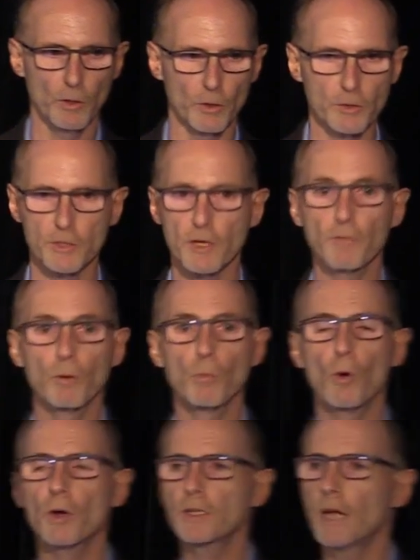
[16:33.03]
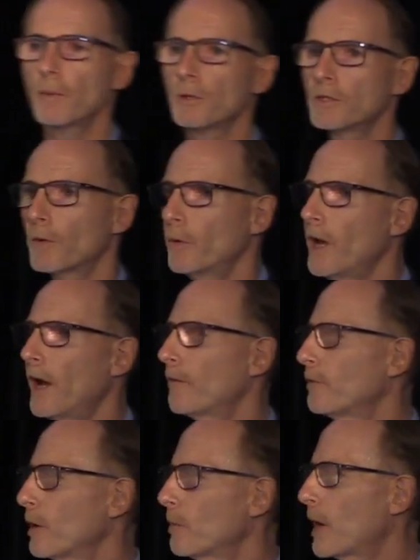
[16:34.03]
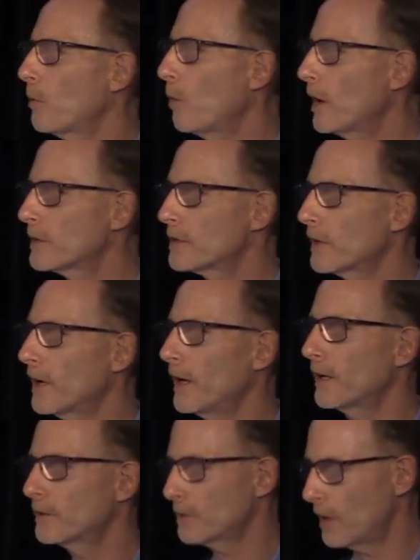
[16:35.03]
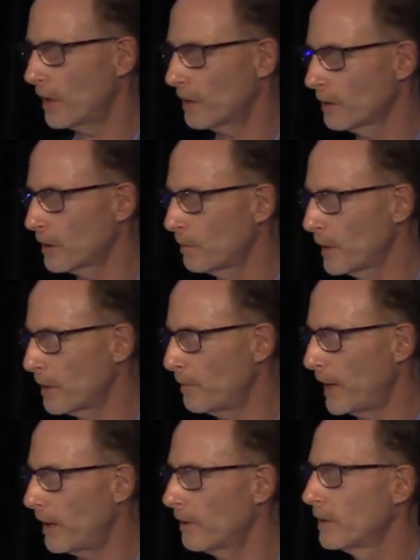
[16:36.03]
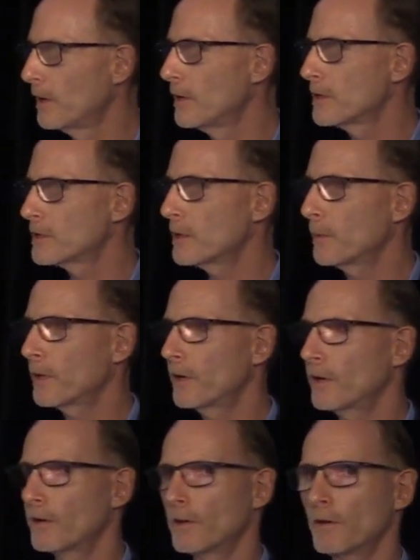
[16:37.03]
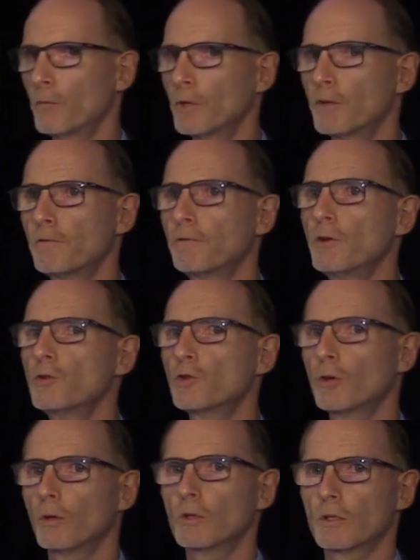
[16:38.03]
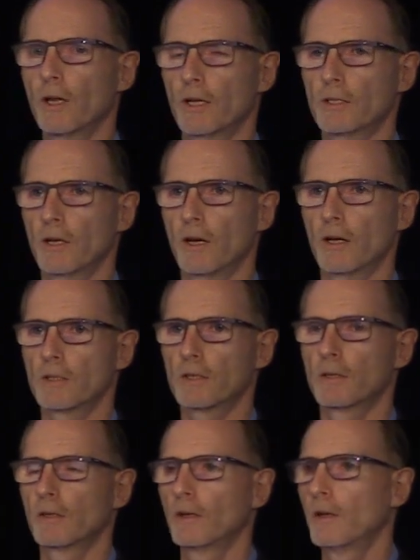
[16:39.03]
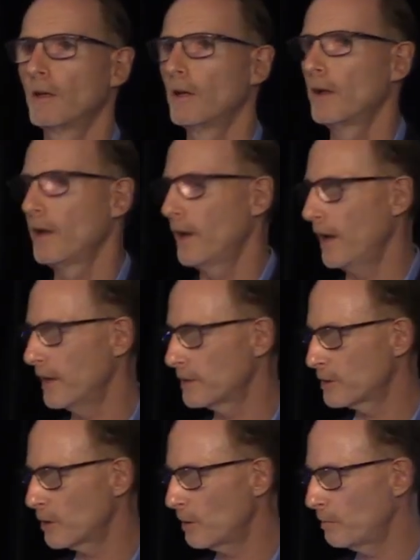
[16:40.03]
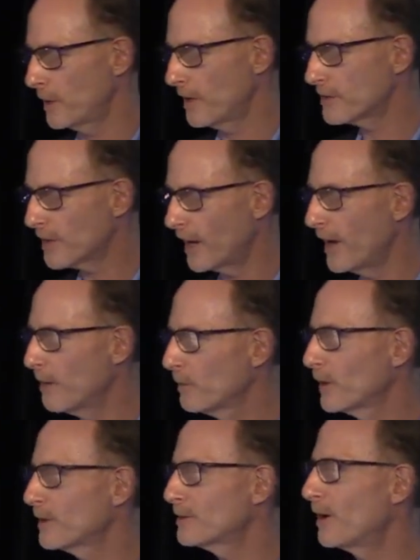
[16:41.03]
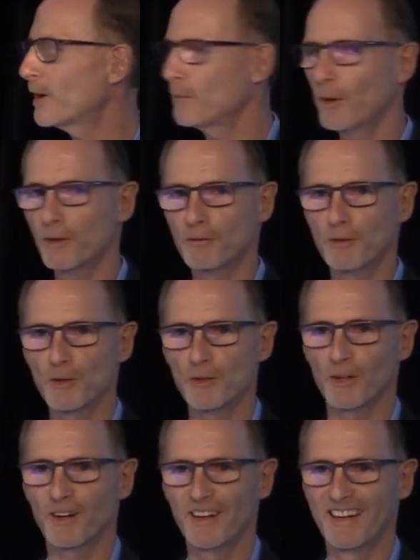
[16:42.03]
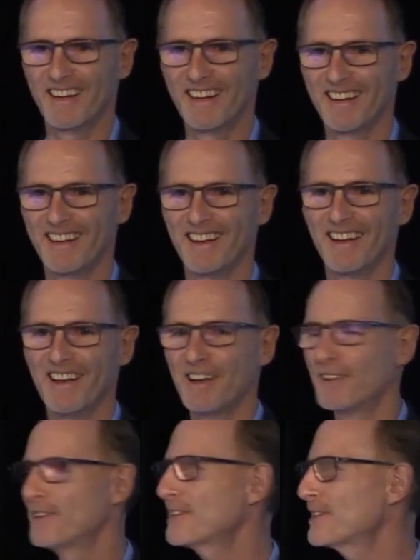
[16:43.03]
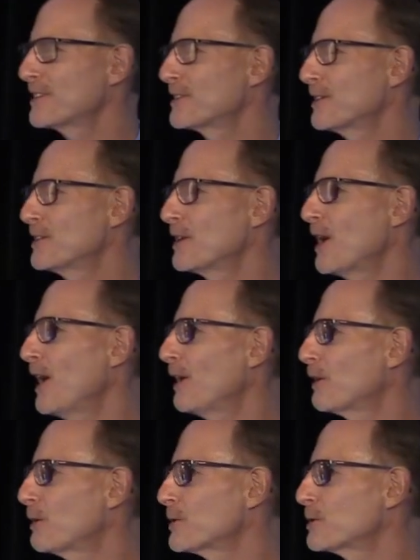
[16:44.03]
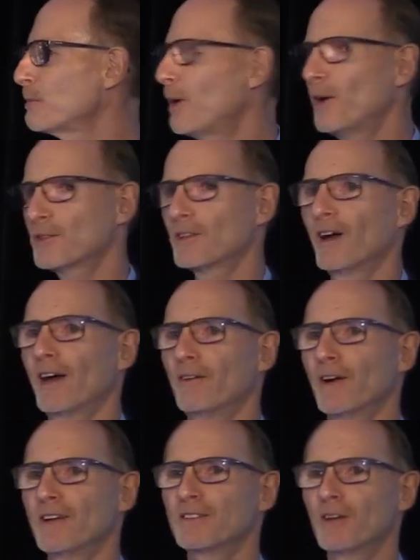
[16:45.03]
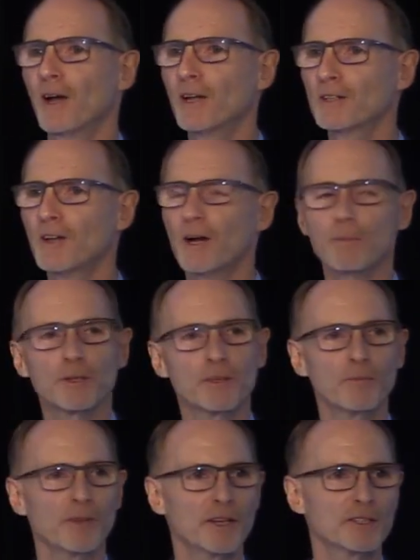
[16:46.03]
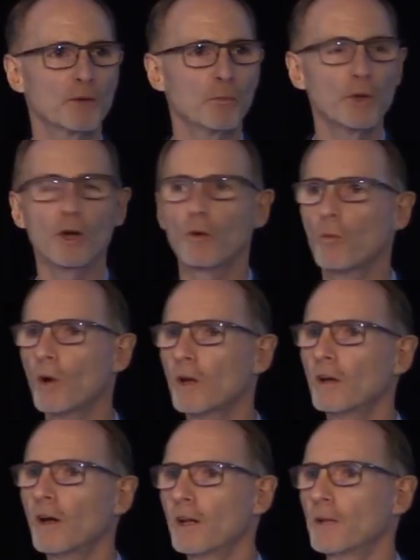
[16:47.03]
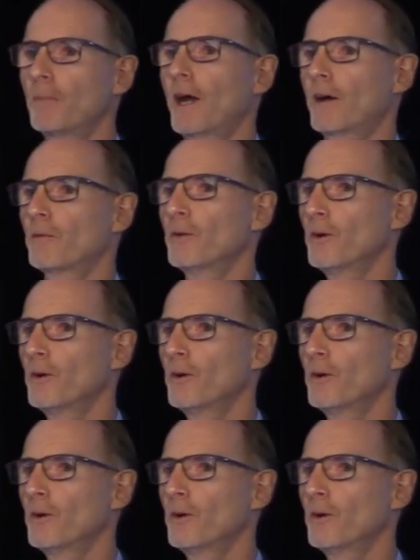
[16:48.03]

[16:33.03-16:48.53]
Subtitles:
there's several more examples that we have there, but I wanted to kind of talk a little bit about some of what the future looks like to us. And so because I am going to talk about the future, this is the denial crystal ball slide, right? So I'm going to talk about some things that we are working on in the back